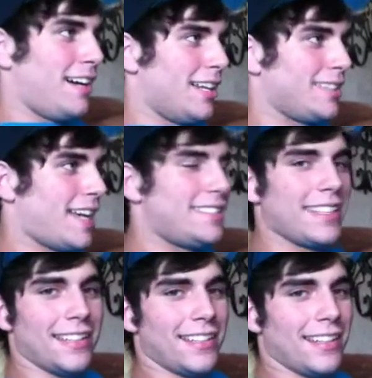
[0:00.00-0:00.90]
I, I
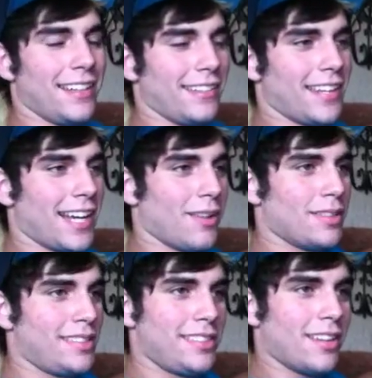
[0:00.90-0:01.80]
said that I
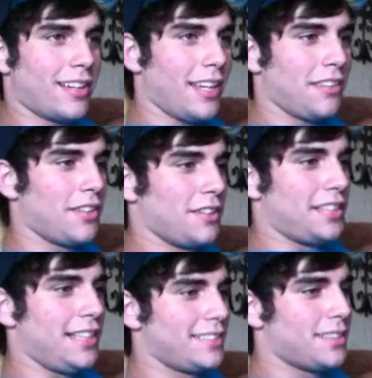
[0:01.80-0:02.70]
was stuck at
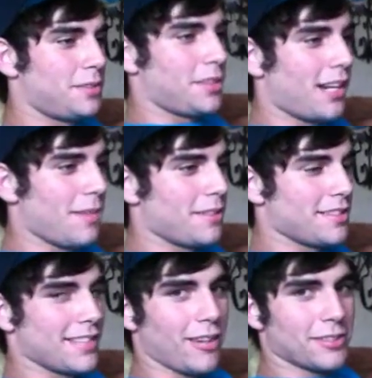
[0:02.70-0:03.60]
13
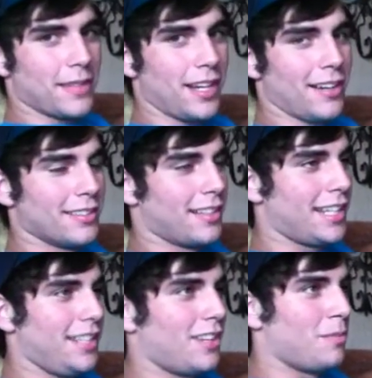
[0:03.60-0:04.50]
subscribers and that was my
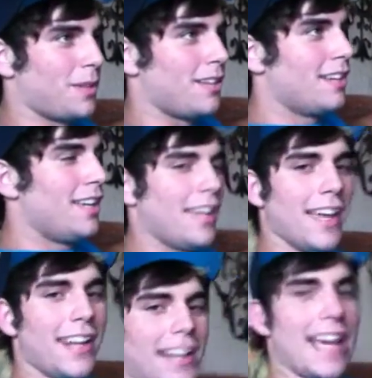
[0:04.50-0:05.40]
unlucky number,
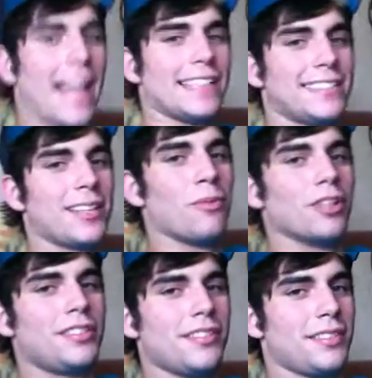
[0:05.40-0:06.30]
and I asked
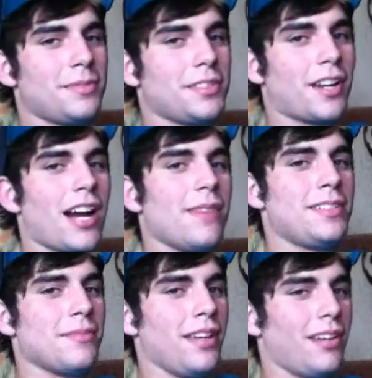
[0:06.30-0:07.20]
someone to subscribe
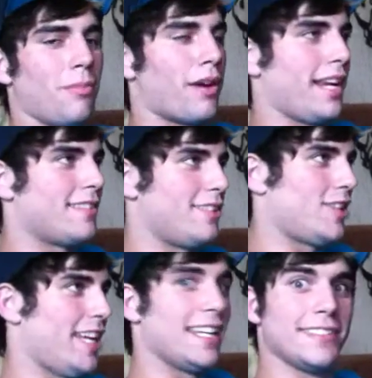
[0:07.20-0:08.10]
to me to break the
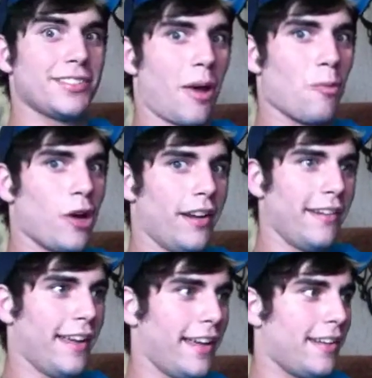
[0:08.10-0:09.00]
chain, and someone
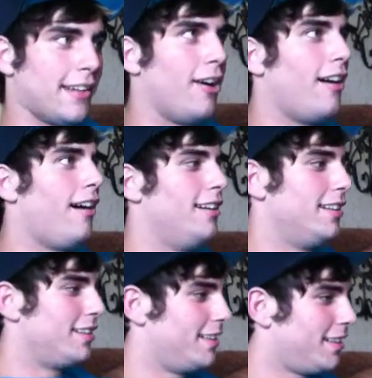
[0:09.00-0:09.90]
did. Huh!
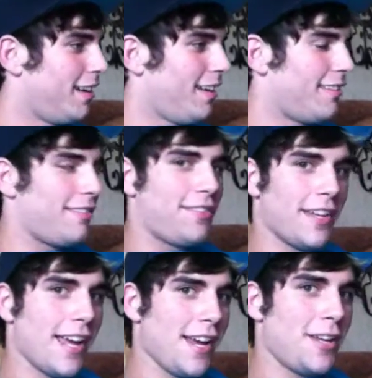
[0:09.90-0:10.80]

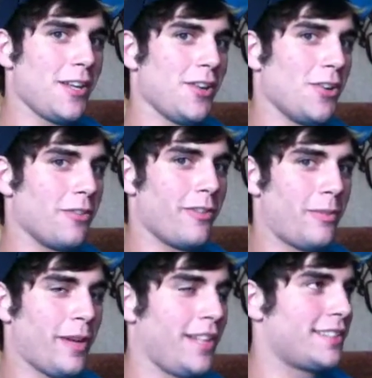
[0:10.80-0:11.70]
Thank you for
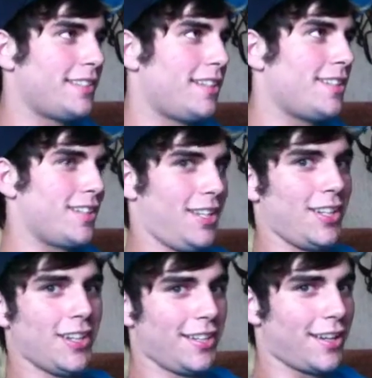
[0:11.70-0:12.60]
being such a
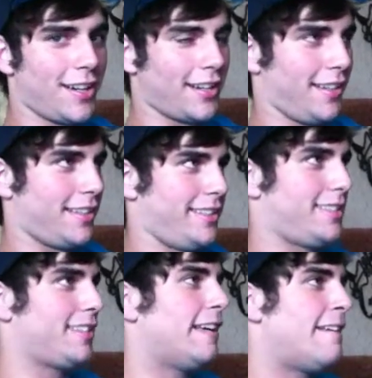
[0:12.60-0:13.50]
good
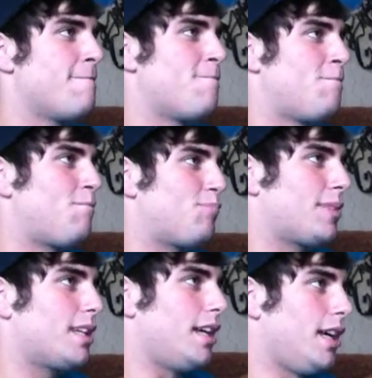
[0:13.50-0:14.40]
audience.
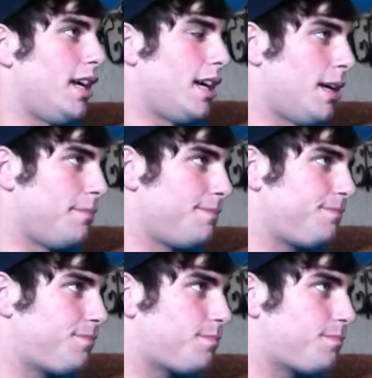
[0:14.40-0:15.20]
Um,